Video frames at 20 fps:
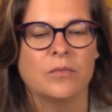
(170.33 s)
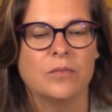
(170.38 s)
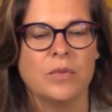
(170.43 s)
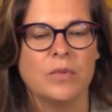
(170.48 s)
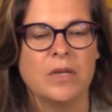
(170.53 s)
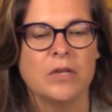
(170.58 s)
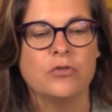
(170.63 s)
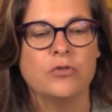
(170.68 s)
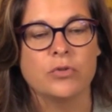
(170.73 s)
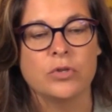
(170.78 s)

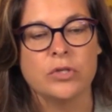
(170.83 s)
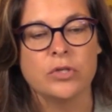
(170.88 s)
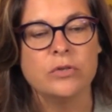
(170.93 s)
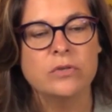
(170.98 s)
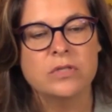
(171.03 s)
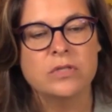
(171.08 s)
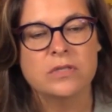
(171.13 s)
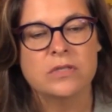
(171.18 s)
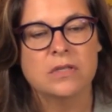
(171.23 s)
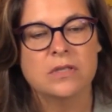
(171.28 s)

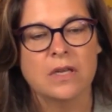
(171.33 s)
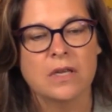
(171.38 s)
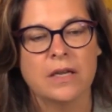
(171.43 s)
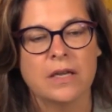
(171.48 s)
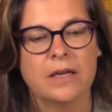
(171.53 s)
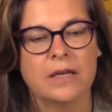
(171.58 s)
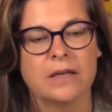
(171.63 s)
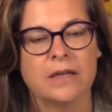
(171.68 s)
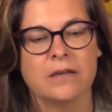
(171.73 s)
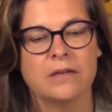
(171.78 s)
introduce.
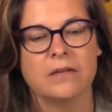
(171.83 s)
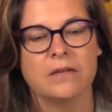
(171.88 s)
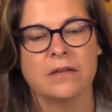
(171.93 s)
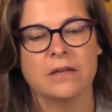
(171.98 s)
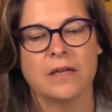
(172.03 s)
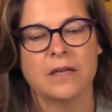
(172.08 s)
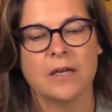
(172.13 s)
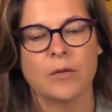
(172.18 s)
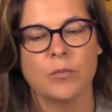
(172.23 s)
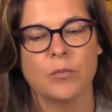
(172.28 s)
And
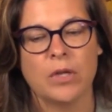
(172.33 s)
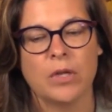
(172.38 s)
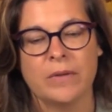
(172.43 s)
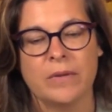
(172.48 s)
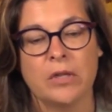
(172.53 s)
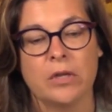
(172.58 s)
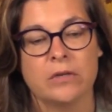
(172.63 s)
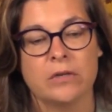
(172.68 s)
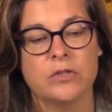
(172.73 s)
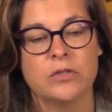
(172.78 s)
you know,
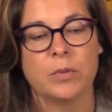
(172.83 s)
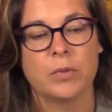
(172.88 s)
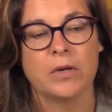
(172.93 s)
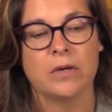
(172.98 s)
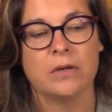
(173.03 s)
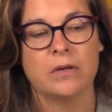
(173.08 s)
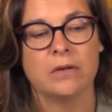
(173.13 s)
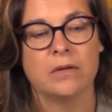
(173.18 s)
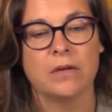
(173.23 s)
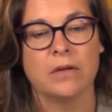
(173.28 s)
in large
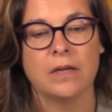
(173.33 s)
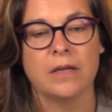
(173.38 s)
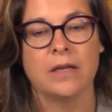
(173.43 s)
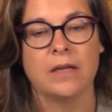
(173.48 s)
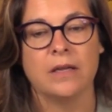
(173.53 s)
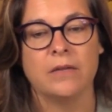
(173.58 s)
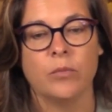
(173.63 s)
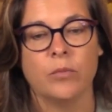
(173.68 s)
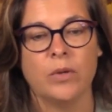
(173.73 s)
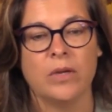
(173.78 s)
part,
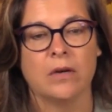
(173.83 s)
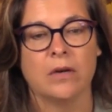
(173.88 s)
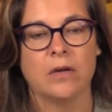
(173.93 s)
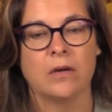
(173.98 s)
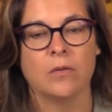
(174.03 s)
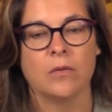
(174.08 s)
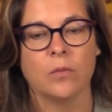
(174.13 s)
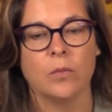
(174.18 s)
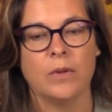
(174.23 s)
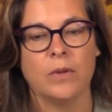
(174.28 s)
we
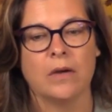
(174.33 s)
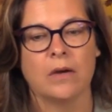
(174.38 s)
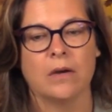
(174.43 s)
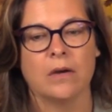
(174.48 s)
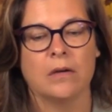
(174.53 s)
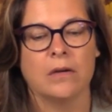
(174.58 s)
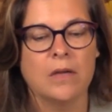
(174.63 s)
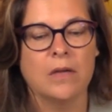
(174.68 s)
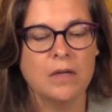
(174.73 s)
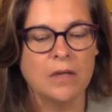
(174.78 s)
are
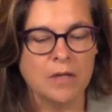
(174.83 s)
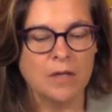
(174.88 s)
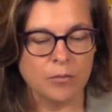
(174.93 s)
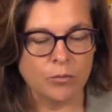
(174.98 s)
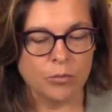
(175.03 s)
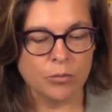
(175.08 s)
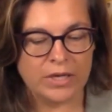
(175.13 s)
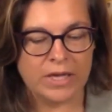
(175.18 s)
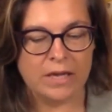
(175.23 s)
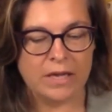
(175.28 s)

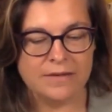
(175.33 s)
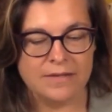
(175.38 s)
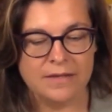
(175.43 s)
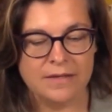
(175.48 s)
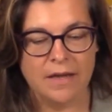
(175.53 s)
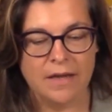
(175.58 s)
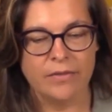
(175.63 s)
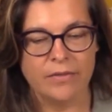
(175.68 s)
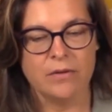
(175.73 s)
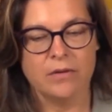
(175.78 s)
bringing
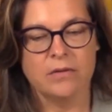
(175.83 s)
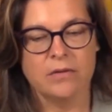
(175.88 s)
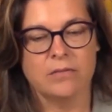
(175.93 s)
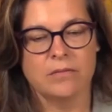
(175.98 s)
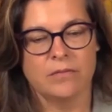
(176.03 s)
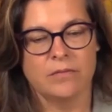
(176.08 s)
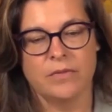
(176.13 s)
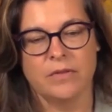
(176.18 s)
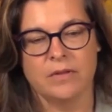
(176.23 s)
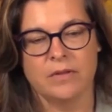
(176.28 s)
together
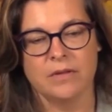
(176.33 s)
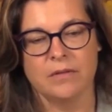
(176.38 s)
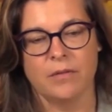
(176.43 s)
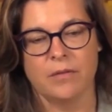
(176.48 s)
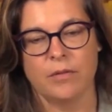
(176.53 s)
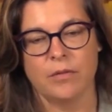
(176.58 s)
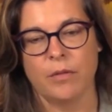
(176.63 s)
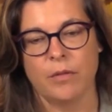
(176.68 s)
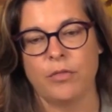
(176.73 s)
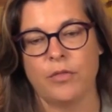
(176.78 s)

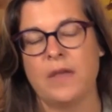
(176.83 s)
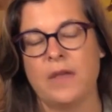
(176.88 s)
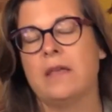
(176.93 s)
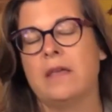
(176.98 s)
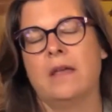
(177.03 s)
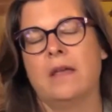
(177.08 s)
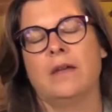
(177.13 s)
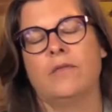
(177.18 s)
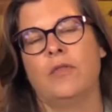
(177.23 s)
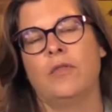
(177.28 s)
the
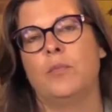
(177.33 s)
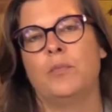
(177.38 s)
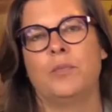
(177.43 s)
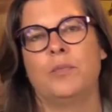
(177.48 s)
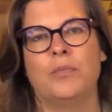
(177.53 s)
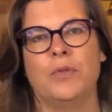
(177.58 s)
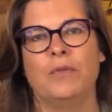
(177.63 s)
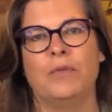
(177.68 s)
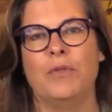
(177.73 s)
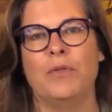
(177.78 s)
thinking of
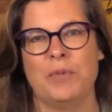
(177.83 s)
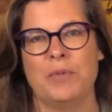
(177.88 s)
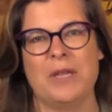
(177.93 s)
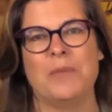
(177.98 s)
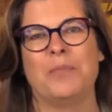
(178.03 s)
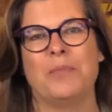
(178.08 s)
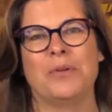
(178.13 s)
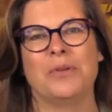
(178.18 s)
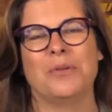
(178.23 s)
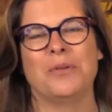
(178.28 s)
the
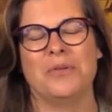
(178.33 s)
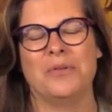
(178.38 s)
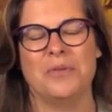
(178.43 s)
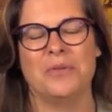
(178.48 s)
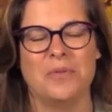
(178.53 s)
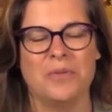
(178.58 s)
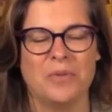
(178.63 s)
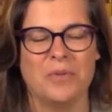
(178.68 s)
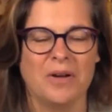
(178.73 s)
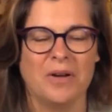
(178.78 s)
people
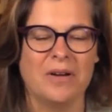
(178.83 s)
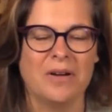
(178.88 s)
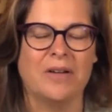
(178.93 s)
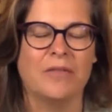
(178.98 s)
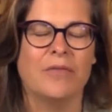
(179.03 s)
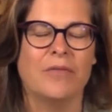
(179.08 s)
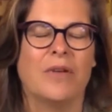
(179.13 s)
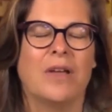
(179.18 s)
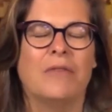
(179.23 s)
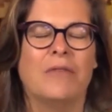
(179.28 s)
who
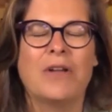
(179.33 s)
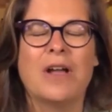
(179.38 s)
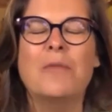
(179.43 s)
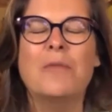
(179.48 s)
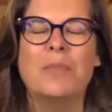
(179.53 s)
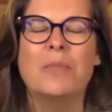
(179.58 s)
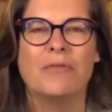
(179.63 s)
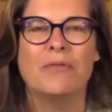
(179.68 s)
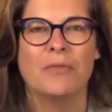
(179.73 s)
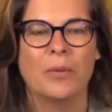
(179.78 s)
have
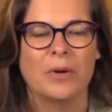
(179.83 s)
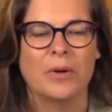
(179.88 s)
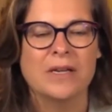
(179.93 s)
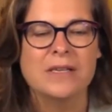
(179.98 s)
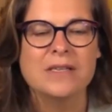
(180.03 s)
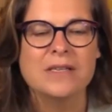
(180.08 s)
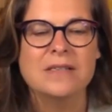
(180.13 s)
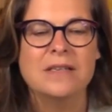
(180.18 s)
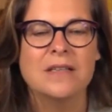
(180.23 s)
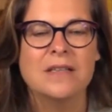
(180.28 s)
come before
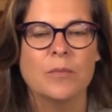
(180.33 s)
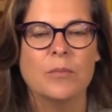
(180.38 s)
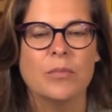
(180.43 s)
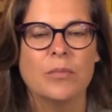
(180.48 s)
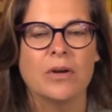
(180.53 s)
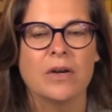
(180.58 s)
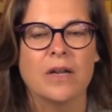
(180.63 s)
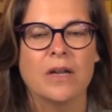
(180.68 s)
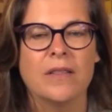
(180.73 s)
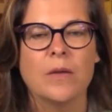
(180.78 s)
us in the
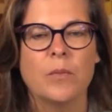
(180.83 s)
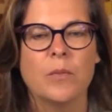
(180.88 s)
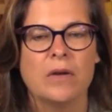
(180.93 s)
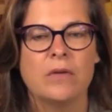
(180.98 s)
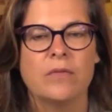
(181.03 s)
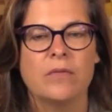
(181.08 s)
book, and then we have